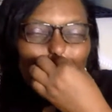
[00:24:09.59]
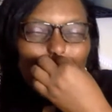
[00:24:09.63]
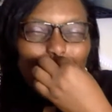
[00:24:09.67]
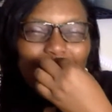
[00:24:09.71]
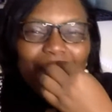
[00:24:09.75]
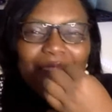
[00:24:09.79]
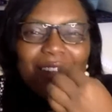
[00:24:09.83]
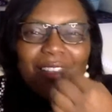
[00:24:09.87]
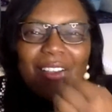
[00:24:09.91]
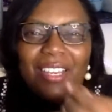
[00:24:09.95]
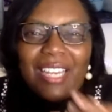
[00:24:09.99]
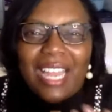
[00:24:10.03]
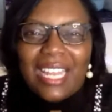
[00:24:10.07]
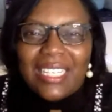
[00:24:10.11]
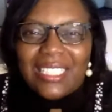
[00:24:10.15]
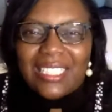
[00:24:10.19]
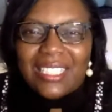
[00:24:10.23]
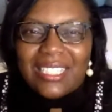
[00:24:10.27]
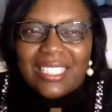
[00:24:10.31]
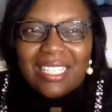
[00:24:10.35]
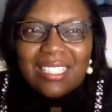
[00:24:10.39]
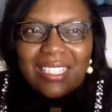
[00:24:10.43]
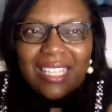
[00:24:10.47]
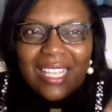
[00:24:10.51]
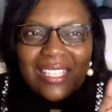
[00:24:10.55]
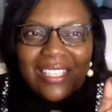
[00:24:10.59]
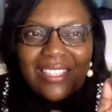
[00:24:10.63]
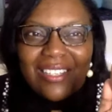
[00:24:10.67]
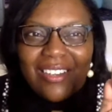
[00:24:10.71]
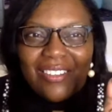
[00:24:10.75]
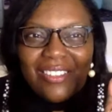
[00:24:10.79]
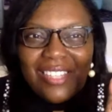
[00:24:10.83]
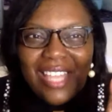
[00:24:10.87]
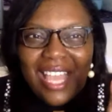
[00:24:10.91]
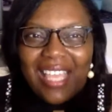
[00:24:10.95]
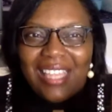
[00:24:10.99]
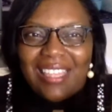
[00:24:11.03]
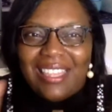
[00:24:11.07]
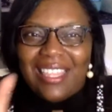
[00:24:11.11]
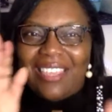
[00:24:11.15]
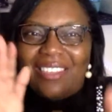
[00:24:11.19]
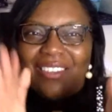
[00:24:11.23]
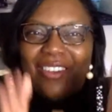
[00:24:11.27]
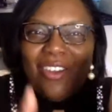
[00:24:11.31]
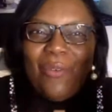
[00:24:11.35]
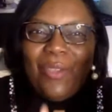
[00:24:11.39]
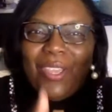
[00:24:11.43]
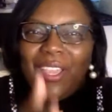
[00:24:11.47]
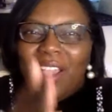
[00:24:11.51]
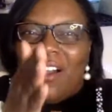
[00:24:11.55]
And I just think that,
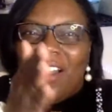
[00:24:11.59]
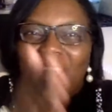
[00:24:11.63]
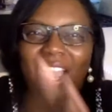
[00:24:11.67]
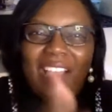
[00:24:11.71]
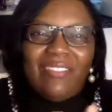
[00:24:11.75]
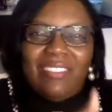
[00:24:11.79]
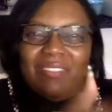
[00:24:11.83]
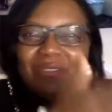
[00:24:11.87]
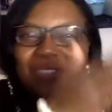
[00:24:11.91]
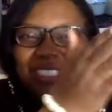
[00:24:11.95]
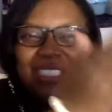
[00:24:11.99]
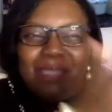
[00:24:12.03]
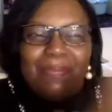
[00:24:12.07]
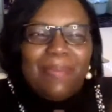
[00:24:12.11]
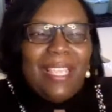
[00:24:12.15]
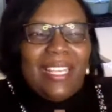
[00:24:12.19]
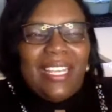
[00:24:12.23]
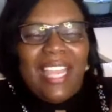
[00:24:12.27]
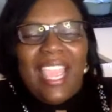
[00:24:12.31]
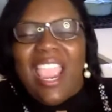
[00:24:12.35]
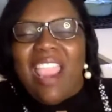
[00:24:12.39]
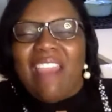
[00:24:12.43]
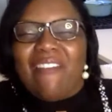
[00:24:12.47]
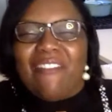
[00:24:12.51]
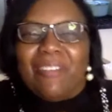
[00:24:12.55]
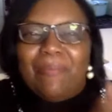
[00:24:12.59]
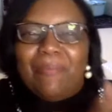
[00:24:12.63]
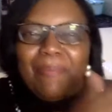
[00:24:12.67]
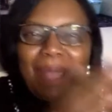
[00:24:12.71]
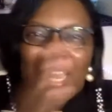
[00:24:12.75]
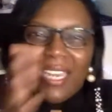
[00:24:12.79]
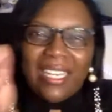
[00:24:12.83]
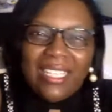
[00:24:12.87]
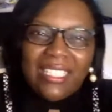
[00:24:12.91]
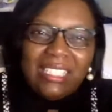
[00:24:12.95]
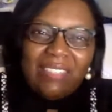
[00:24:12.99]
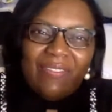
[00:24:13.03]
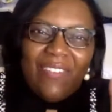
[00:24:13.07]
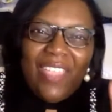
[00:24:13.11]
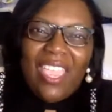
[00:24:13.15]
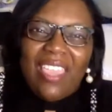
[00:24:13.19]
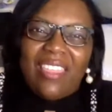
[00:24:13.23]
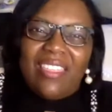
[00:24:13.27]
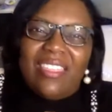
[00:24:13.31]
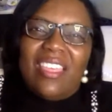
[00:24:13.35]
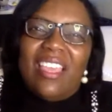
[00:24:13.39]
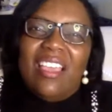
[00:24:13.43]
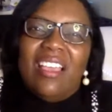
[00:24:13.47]
we all have to respect everybody's faith